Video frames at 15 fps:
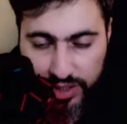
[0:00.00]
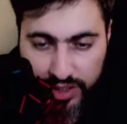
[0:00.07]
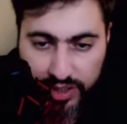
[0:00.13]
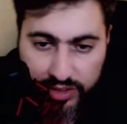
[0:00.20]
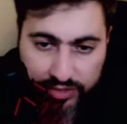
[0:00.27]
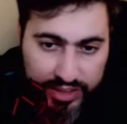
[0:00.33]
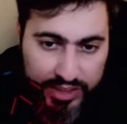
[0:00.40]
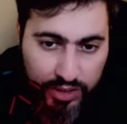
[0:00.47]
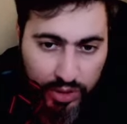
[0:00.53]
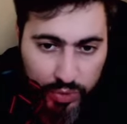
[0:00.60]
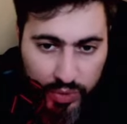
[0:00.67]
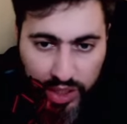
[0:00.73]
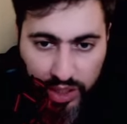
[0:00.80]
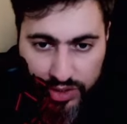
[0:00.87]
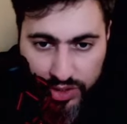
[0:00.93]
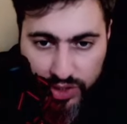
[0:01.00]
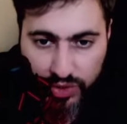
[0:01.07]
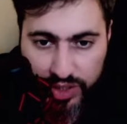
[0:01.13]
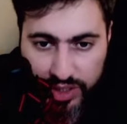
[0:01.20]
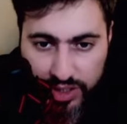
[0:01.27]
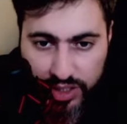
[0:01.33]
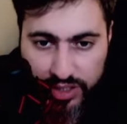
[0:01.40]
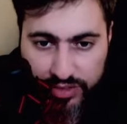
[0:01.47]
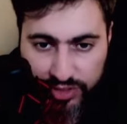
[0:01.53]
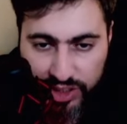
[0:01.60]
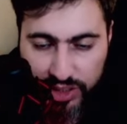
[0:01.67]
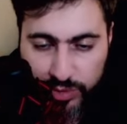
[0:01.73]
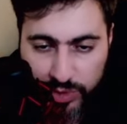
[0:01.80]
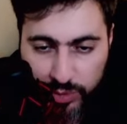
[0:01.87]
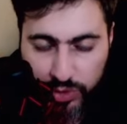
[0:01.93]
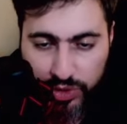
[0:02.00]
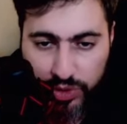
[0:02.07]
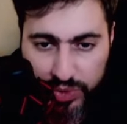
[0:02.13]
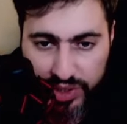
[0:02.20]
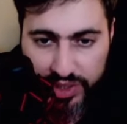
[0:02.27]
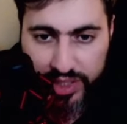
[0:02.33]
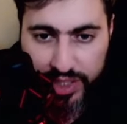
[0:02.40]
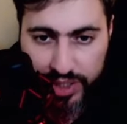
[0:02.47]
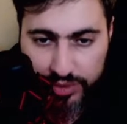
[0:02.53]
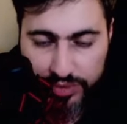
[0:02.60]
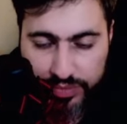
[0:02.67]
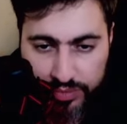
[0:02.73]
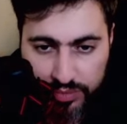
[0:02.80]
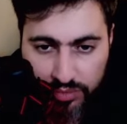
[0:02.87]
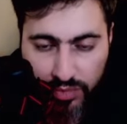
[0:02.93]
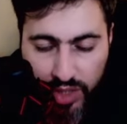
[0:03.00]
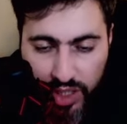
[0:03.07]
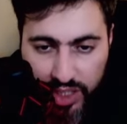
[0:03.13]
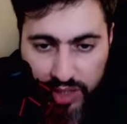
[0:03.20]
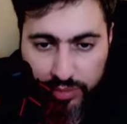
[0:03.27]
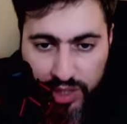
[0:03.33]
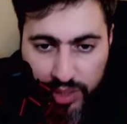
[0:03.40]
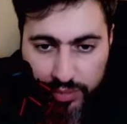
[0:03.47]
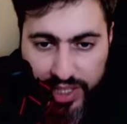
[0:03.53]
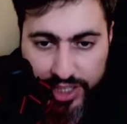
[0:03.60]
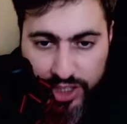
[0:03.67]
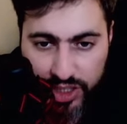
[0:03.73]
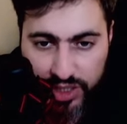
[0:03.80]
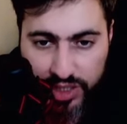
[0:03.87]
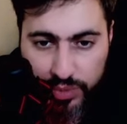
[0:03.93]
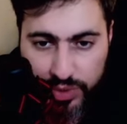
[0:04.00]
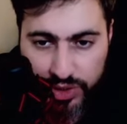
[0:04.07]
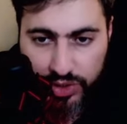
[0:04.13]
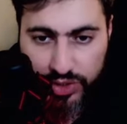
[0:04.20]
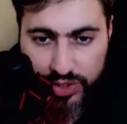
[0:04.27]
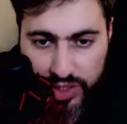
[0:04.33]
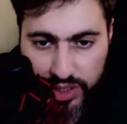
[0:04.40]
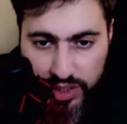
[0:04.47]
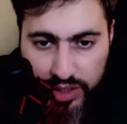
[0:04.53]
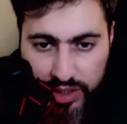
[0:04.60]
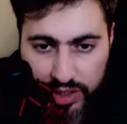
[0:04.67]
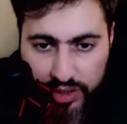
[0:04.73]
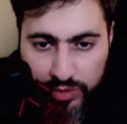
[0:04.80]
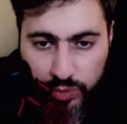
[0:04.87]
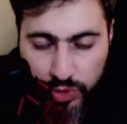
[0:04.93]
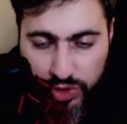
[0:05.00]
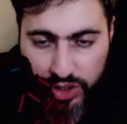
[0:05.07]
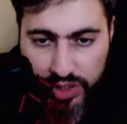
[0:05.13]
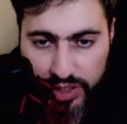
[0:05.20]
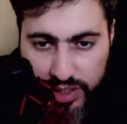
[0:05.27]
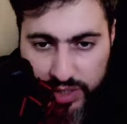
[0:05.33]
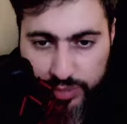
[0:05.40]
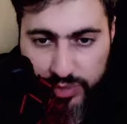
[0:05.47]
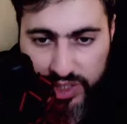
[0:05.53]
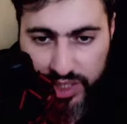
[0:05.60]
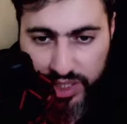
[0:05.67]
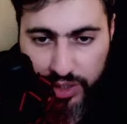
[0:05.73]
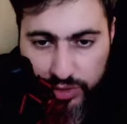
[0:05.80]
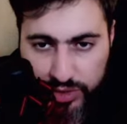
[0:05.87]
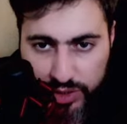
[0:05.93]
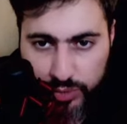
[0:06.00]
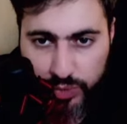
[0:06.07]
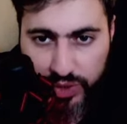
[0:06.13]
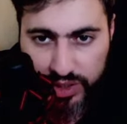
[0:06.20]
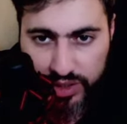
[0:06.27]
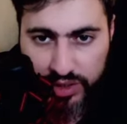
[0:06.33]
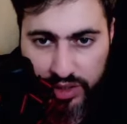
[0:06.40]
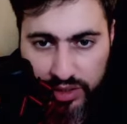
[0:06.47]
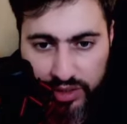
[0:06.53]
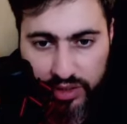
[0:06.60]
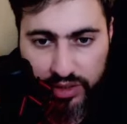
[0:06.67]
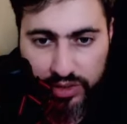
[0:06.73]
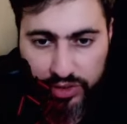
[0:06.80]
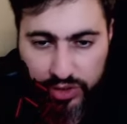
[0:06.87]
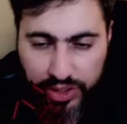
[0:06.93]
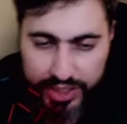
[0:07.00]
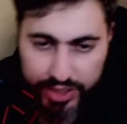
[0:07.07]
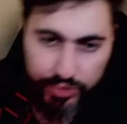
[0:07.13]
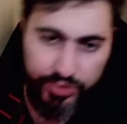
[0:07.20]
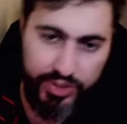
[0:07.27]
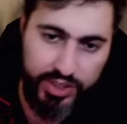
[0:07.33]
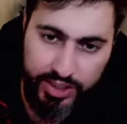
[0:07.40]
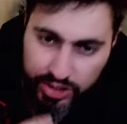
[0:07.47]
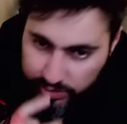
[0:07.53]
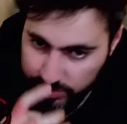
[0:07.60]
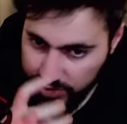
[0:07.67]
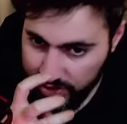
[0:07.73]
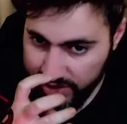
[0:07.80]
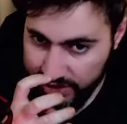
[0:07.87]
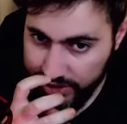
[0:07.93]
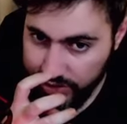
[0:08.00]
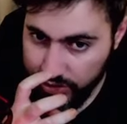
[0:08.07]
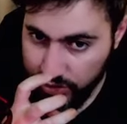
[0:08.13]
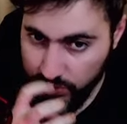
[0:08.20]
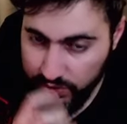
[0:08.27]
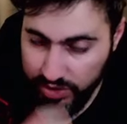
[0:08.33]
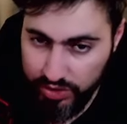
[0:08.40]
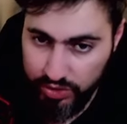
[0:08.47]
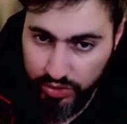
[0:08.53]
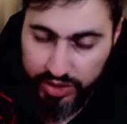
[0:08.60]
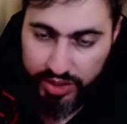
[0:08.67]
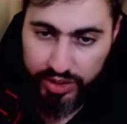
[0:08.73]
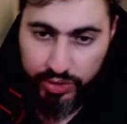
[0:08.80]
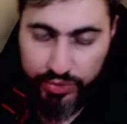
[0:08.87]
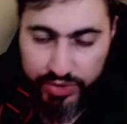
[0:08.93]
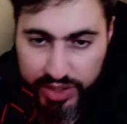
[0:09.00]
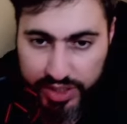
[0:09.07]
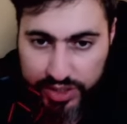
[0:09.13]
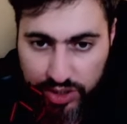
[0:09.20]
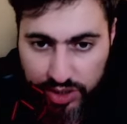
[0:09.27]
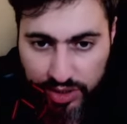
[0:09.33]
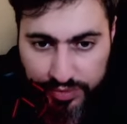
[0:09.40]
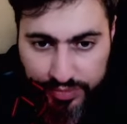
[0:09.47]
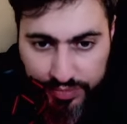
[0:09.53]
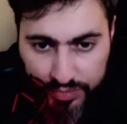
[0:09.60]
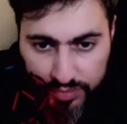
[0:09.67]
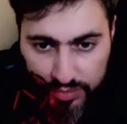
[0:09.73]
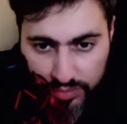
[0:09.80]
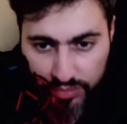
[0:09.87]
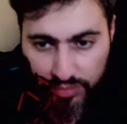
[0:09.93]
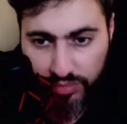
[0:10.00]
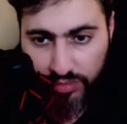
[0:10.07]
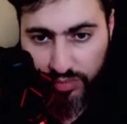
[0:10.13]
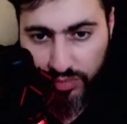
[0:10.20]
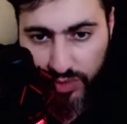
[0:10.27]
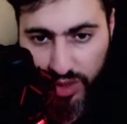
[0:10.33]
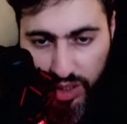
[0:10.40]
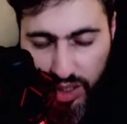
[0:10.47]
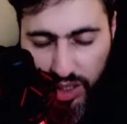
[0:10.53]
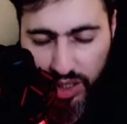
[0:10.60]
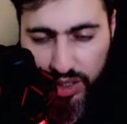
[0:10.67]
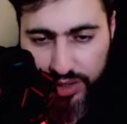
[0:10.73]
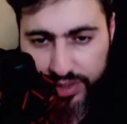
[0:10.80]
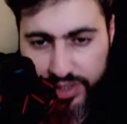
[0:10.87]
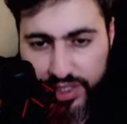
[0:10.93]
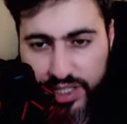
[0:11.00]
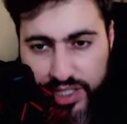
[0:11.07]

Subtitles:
very low health, so I can just farm them all the way down. And I'm actually going to stay in, water gun them down, and wait until to KO the Reggie, because I do need to KO the Reggie. This is